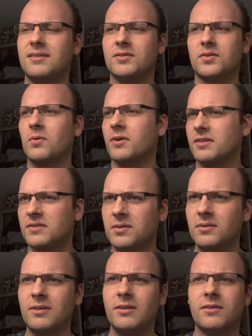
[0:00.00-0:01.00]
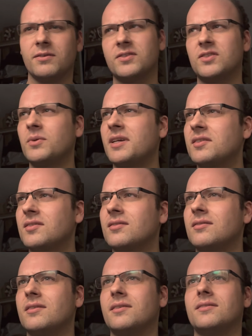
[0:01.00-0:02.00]
there's gorgonzola, there's
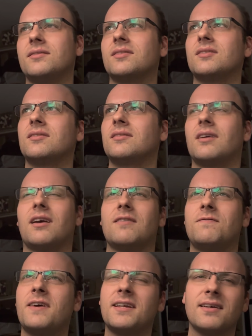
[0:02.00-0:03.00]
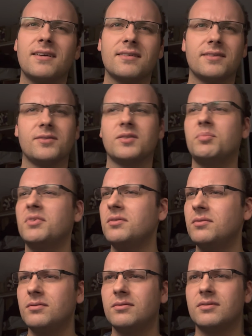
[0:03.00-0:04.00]
Swiss, there's feta, there's blue,